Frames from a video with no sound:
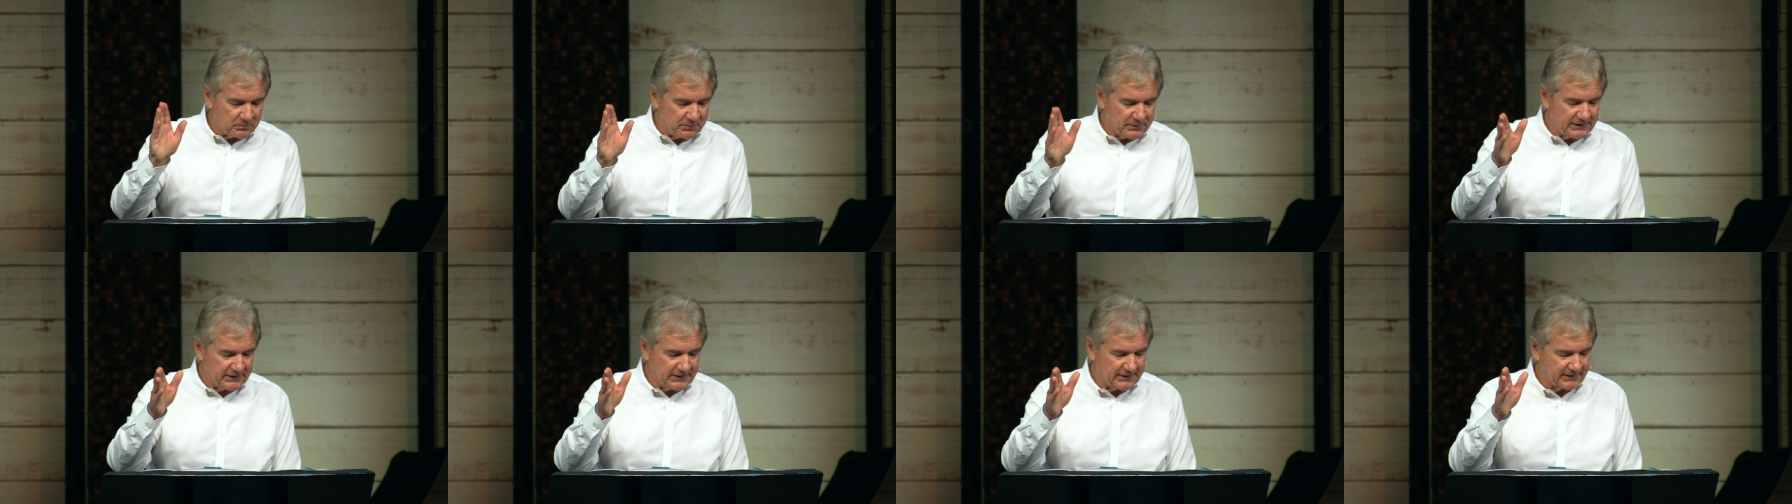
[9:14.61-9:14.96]

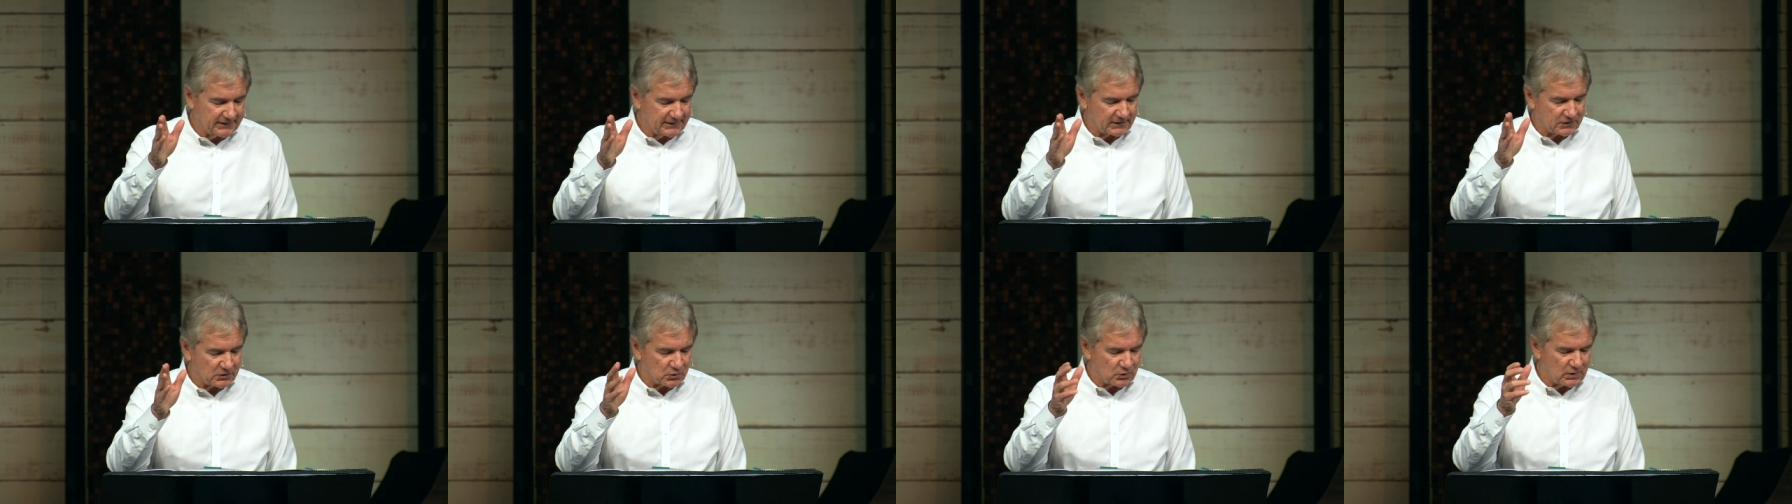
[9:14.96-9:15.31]
pit
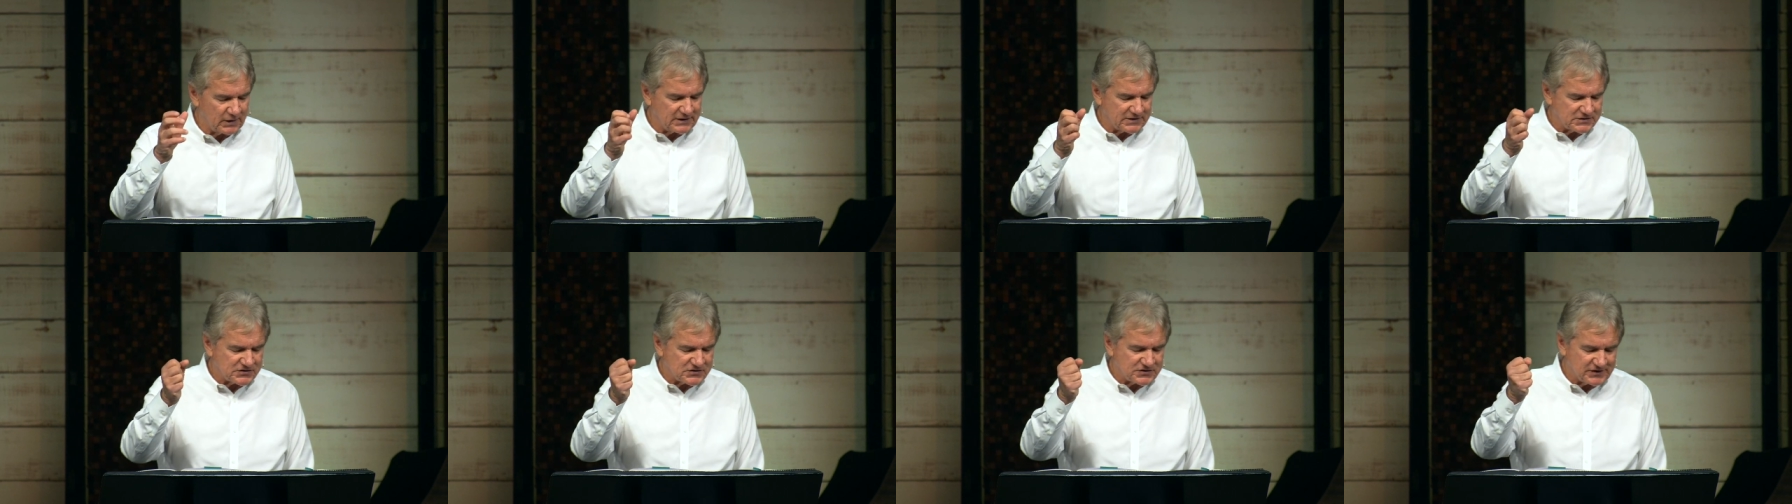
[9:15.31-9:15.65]
and a
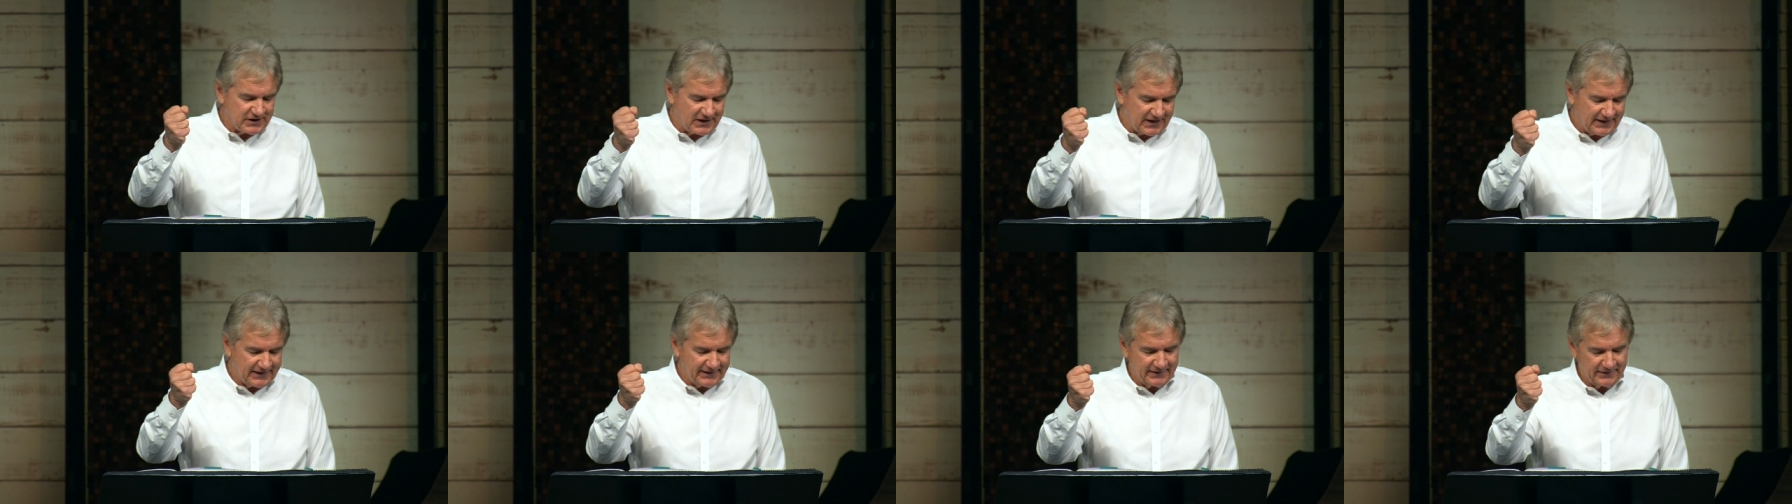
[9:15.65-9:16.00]
great
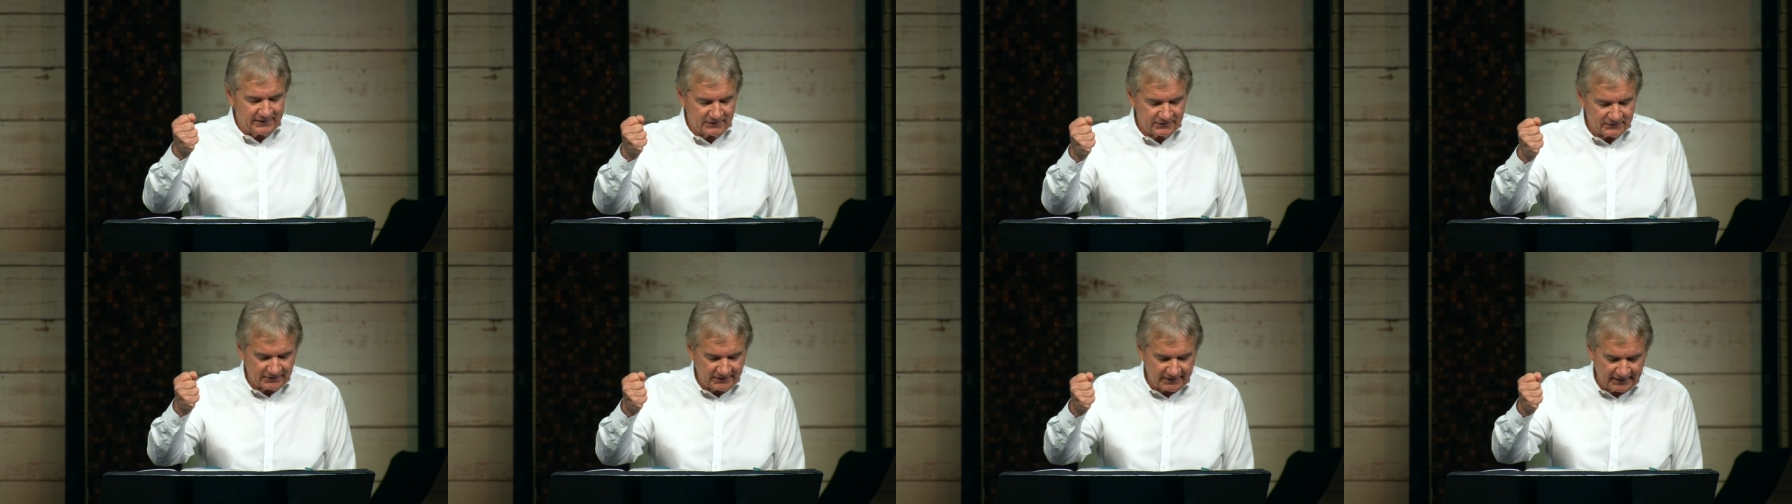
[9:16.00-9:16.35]
chain in
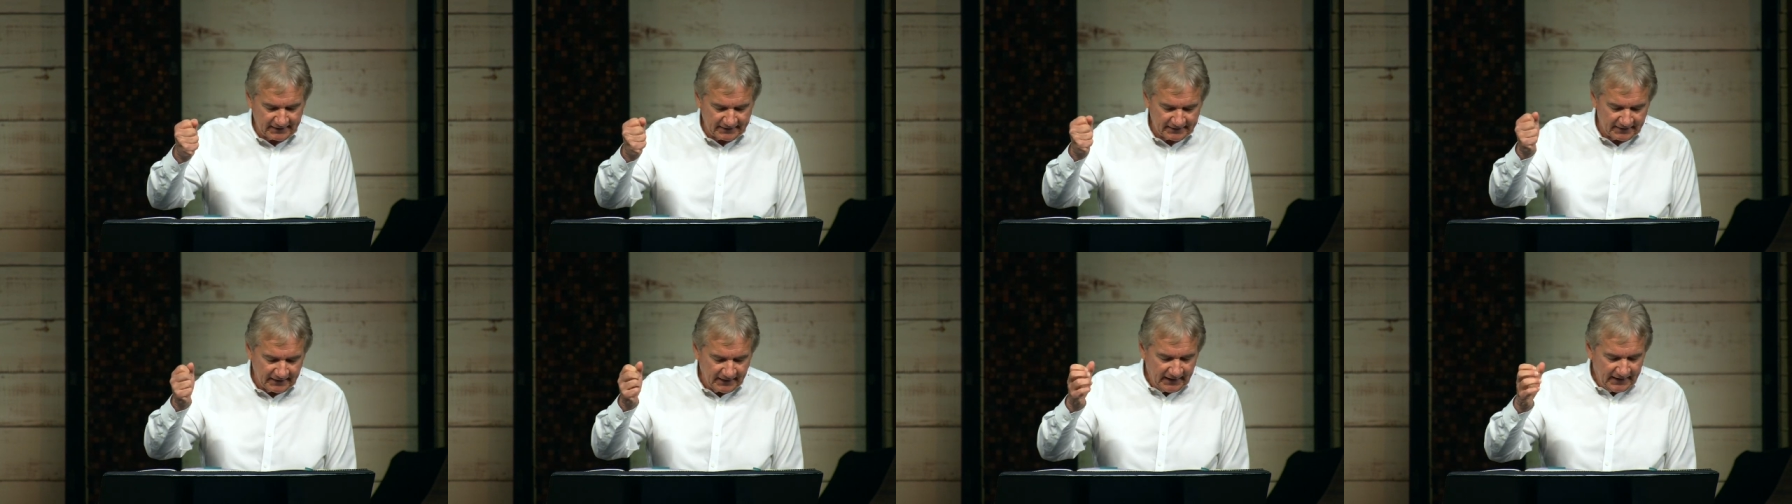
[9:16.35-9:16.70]
his
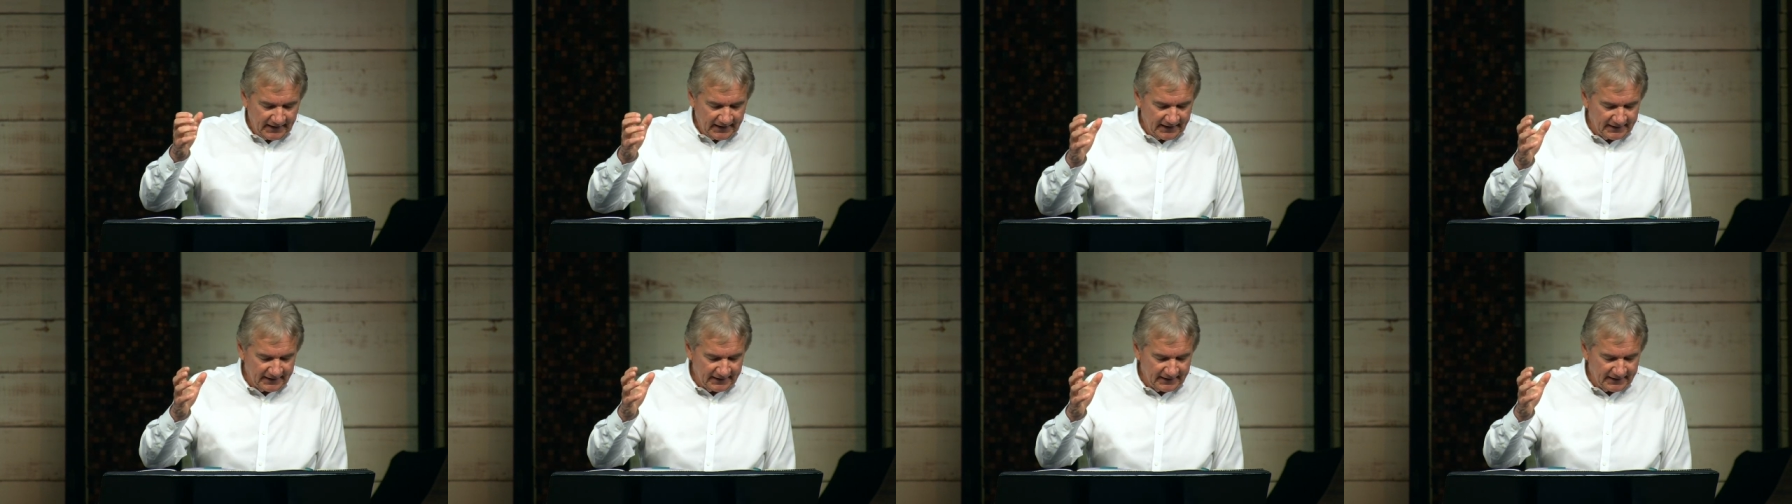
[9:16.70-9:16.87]
hand,